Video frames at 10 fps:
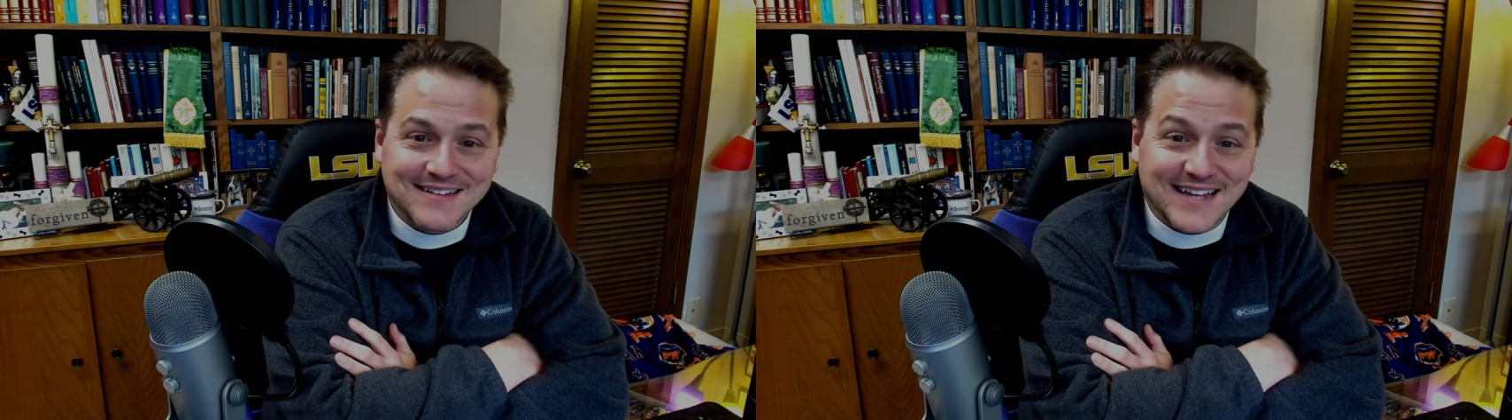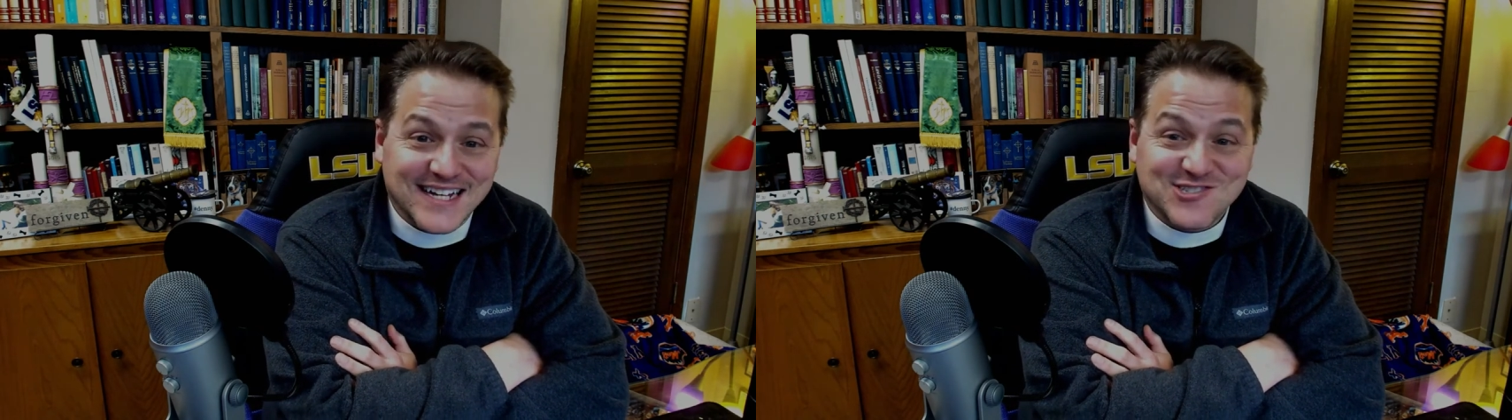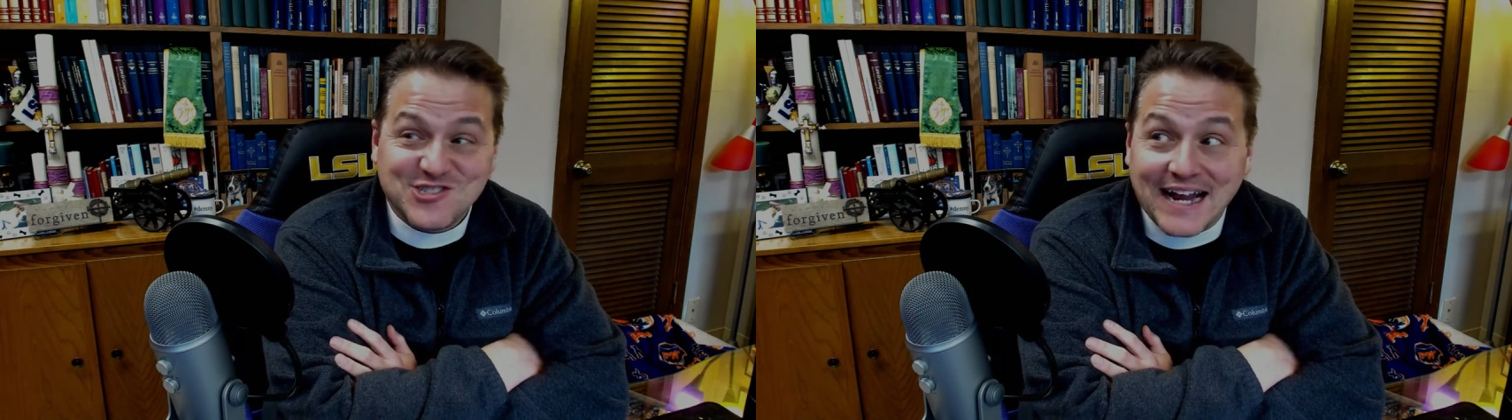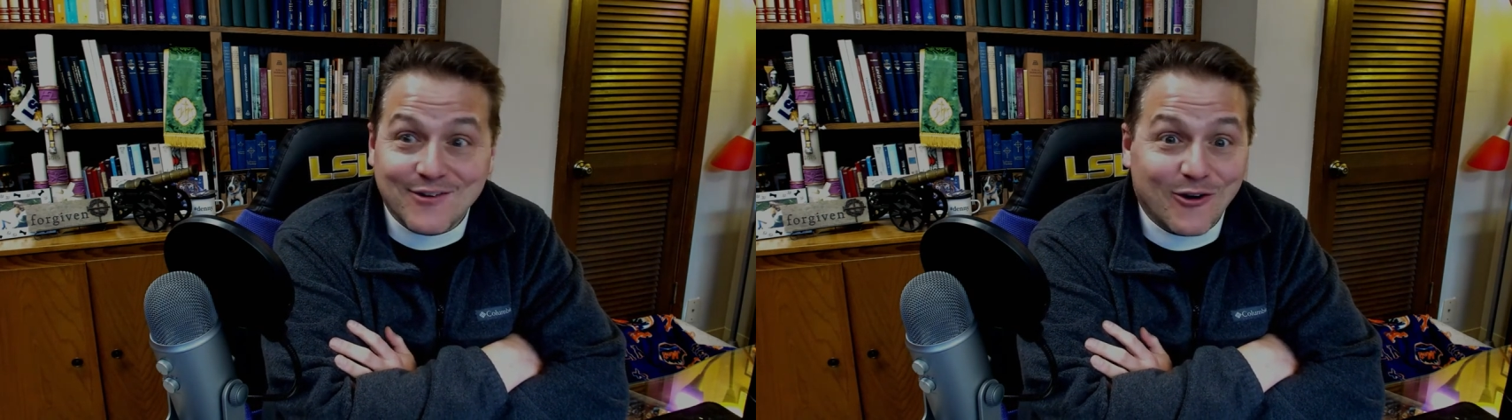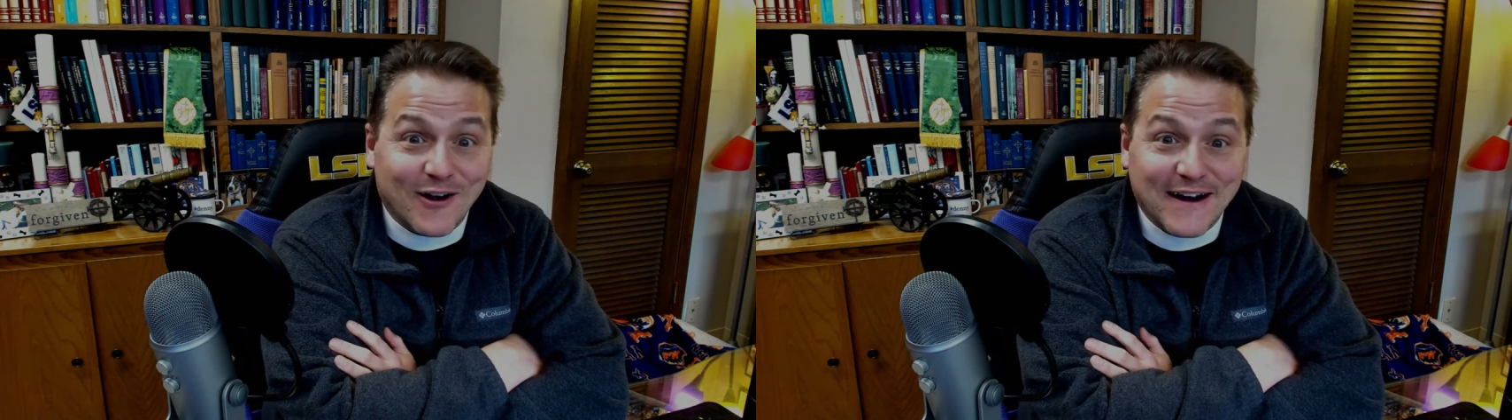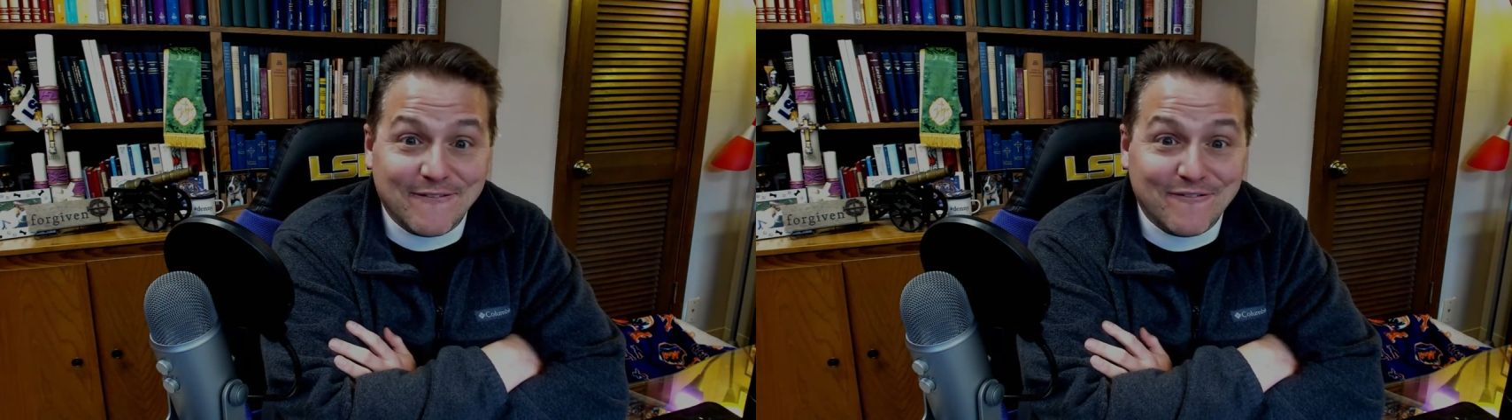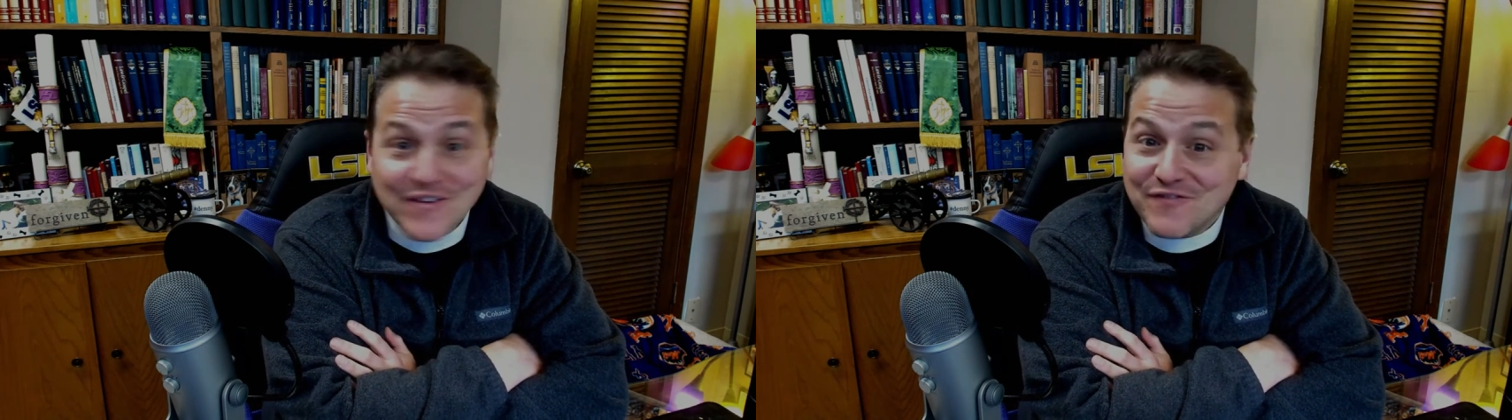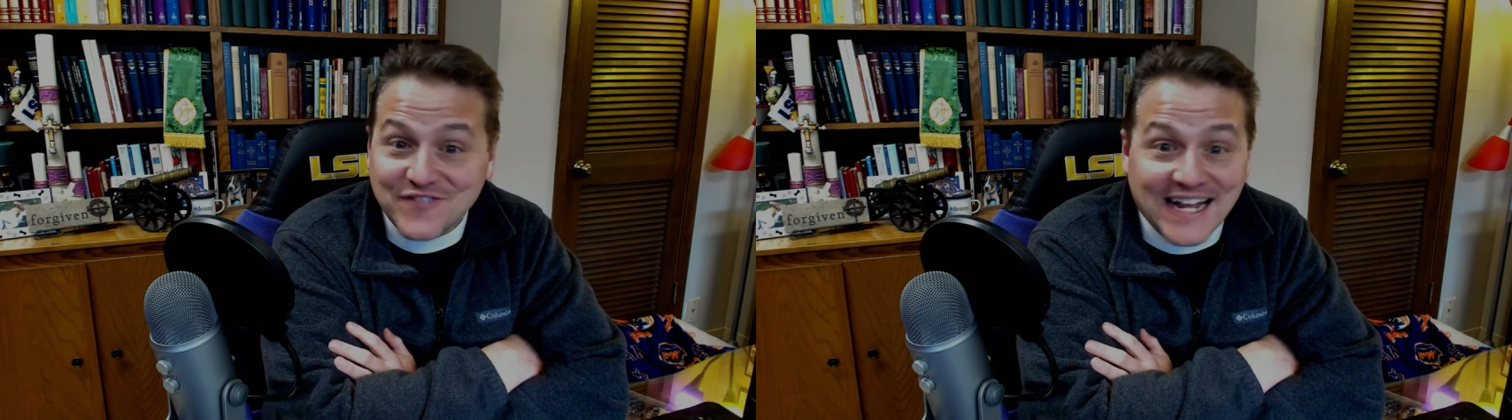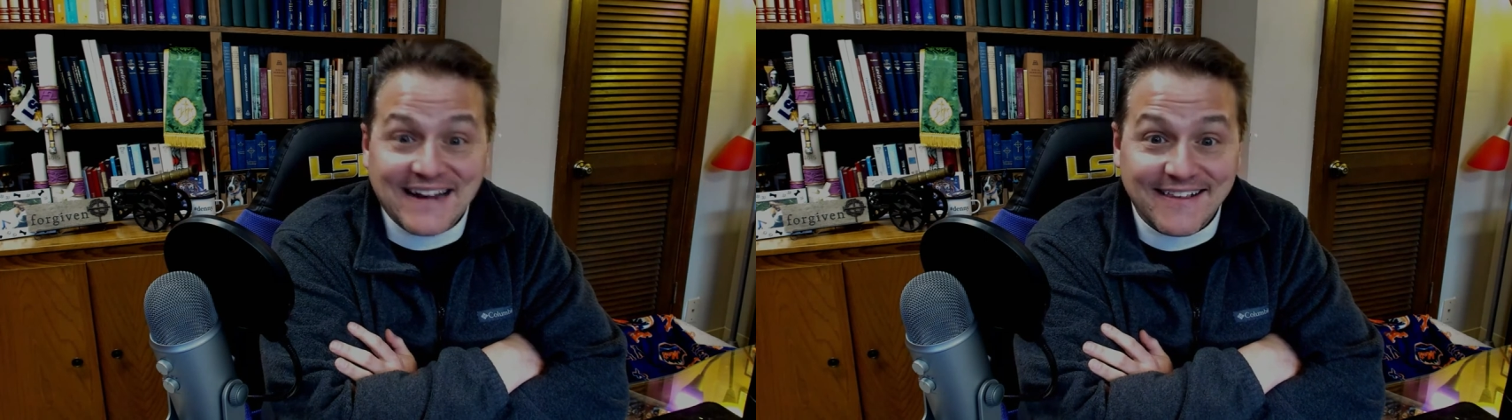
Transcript: like January fifteenth.